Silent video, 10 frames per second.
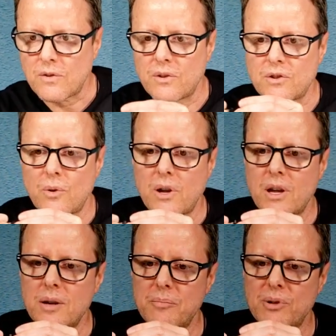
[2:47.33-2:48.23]
So let's go
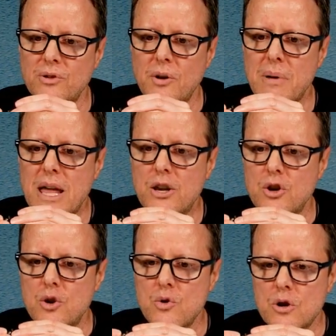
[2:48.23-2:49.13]
ahead and build our
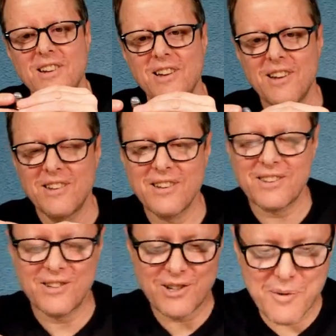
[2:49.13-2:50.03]
Mando. Look, there's our